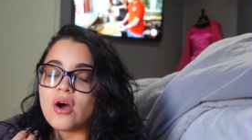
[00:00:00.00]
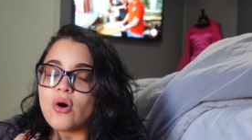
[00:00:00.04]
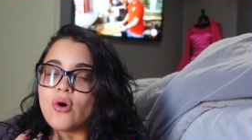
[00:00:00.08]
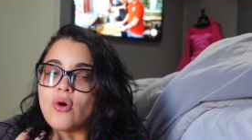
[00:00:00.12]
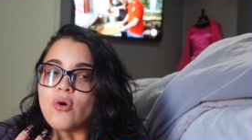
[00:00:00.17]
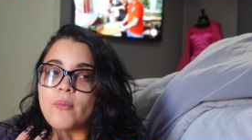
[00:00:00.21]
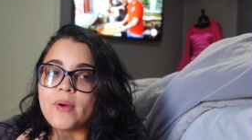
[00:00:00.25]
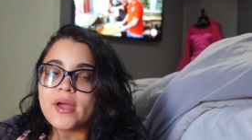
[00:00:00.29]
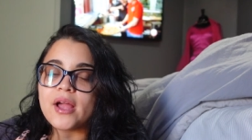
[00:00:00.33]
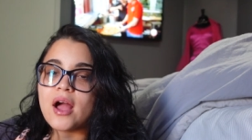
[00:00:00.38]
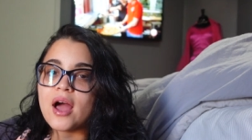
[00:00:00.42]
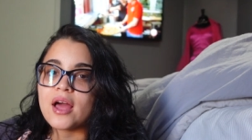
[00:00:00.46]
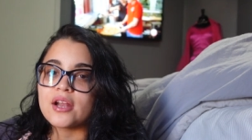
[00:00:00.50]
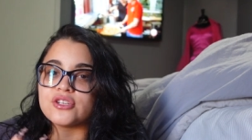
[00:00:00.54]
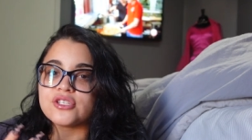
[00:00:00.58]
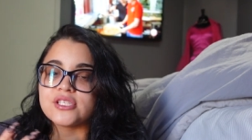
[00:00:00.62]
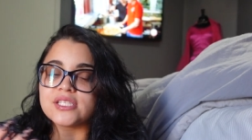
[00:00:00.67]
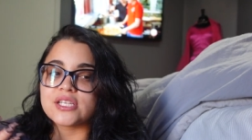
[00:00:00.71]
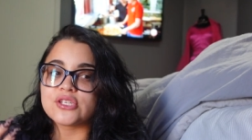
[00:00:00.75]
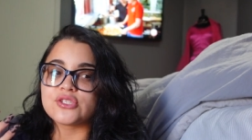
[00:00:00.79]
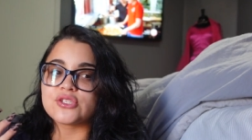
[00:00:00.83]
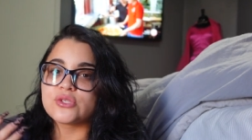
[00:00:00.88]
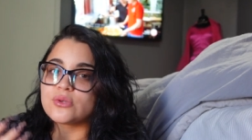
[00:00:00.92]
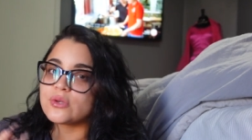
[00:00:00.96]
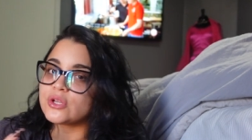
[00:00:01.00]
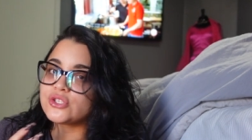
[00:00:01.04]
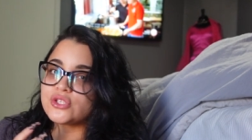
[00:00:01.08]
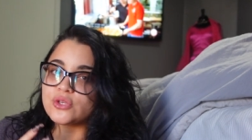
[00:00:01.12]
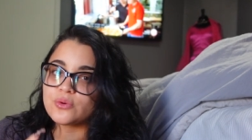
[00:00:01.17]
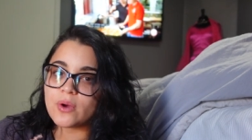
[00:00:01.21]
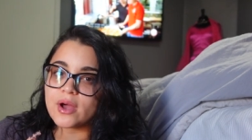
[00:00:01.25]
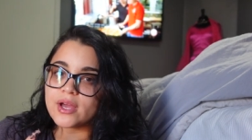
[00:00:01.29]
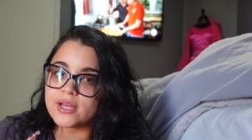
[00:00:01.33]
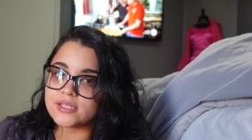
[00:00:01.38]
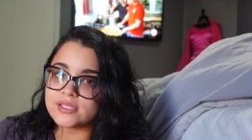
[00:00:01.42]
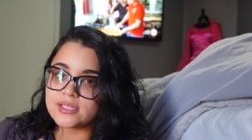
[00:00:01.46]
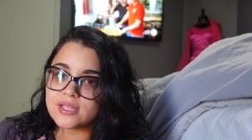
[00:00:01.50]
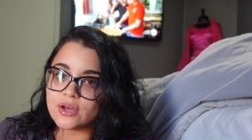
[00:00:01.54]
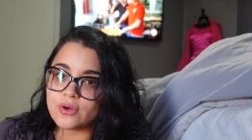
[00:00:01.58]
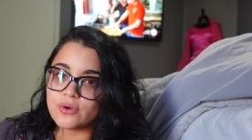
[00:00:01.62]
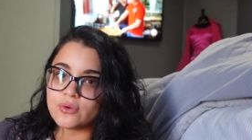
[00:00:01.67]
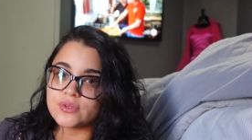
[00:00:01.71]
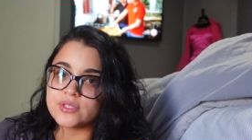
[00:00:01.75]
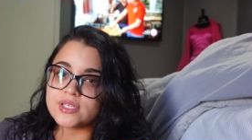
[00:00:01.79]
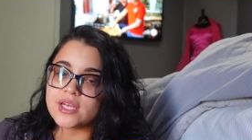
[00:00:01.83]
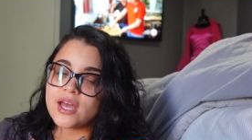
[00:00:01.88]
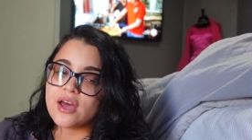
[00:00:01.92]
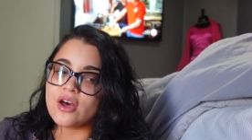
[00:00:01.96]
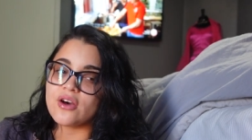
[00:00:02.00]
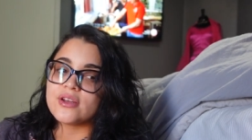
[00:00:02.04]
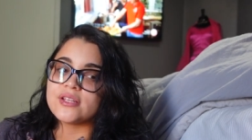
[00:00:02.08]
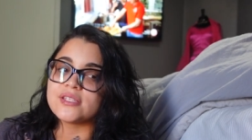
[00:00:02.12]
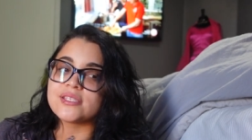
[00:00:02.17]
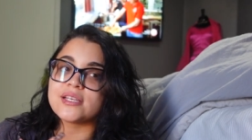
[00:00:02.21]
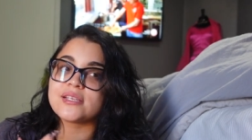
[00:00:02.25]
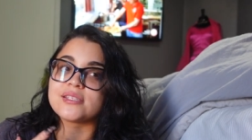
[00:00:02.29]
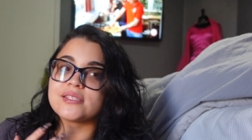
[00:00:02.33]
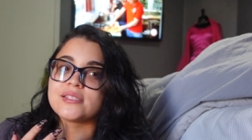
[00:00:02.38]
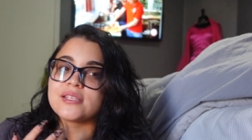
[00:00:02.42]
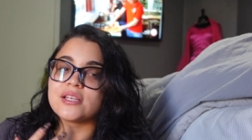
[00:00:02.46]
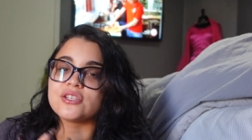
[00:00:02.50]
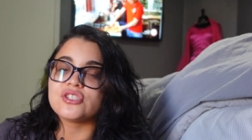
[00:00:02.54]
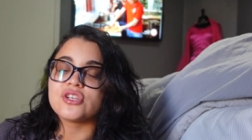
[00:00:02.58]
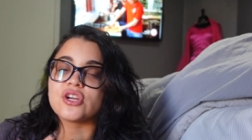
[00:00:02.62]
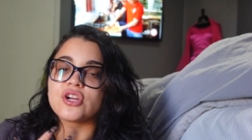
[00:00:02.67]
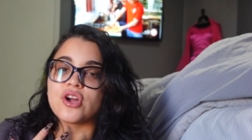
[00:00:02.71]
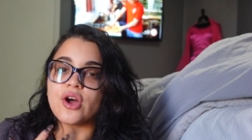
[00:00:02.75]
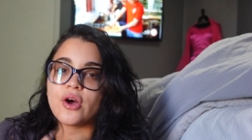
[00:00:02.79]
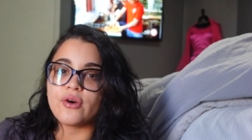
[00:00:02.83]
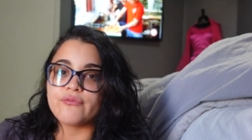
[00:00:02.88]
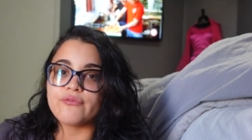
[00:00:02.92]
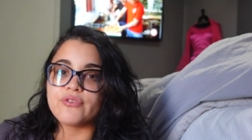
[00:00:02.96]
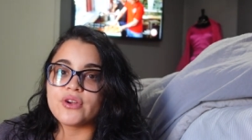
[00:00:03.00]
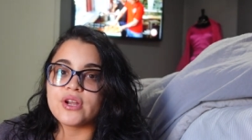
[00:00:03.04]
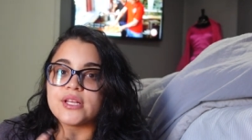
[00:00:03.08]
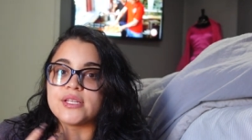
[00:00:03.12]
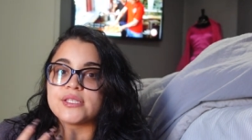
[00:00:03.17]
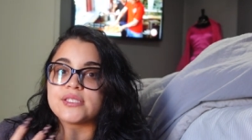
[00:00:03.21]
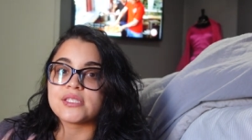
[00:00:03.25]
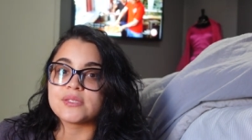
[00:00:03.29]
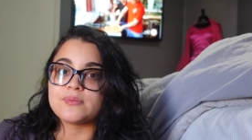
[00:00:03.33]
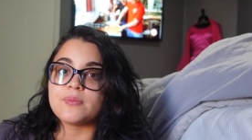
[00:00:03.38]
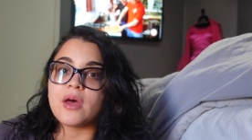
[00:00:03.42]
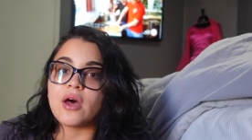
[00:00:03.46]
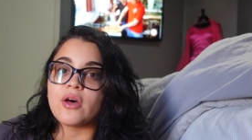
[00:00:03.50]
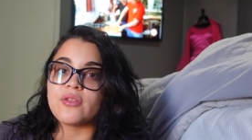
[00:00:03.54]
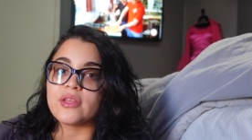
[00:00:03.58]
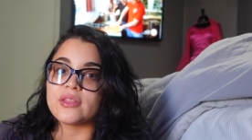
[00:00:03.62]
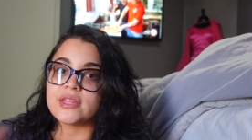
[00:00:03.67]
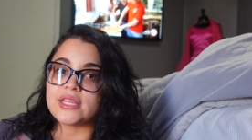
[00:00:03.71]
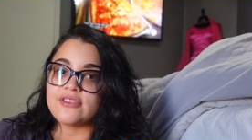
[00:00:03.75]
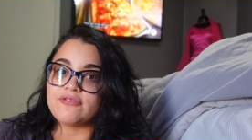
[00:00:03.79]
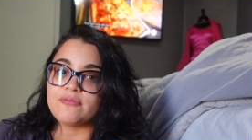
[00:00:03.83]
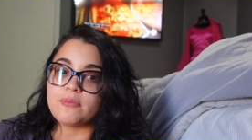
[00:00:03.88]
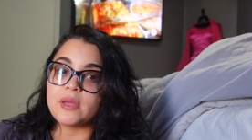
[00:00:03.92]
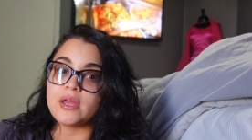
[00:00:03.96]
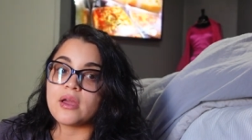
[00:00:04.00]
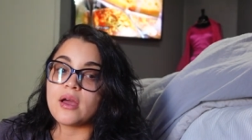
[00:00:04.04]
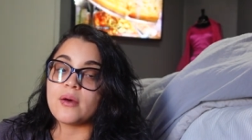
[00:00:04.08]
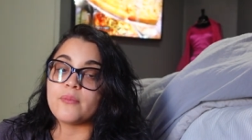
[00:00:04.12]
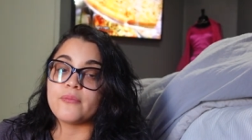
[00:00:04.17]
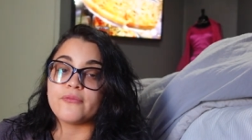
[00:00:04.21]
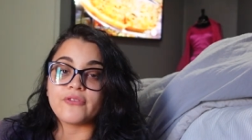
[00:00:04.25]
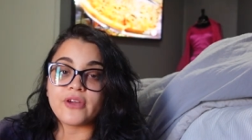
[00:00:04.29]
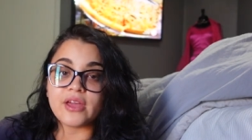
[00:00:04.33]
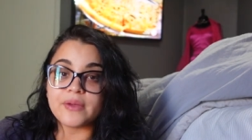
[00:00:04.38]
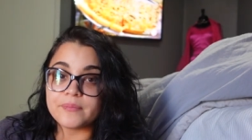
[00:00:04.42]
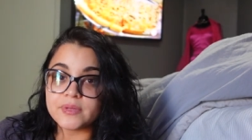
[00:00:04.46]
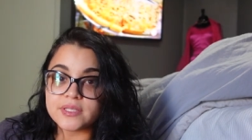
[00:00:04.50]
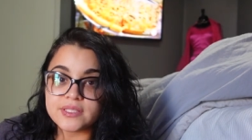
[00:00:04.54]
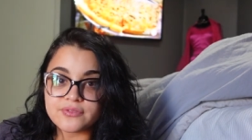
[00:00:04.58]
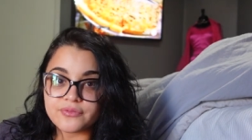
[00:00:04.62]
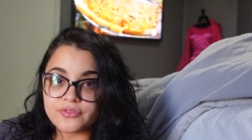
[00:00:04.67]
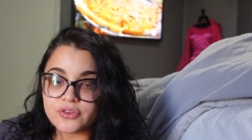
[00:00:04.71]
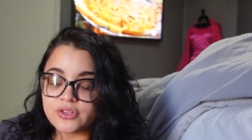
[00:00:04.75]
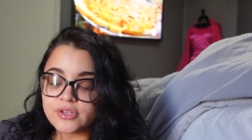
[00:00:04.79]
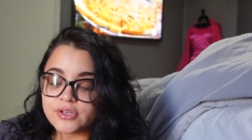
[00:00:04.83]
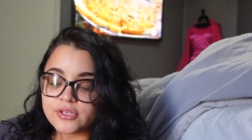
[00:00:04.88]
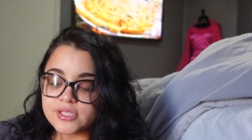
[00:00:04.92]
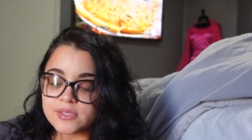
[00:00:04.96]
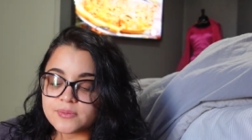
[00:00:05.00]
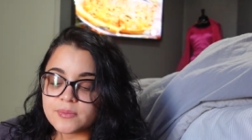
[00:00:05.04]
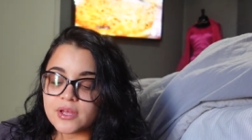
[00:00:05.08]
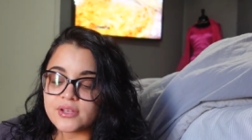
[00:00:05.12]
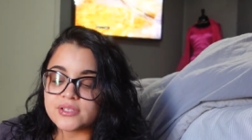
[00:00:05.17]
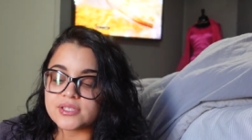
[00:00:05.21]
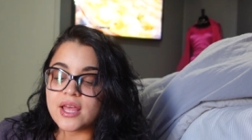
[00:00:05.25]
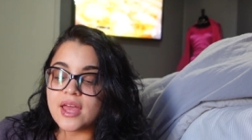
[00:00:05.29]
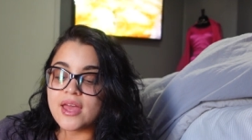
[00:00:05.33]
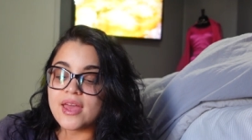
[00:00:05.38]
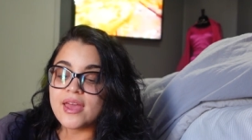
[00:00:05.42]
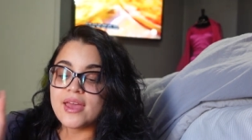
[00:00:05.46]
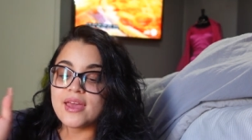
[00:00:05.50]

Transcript: oh my god it's just as soon as you walk into that hotel it's like such a comforting smell that they've become famous for their smells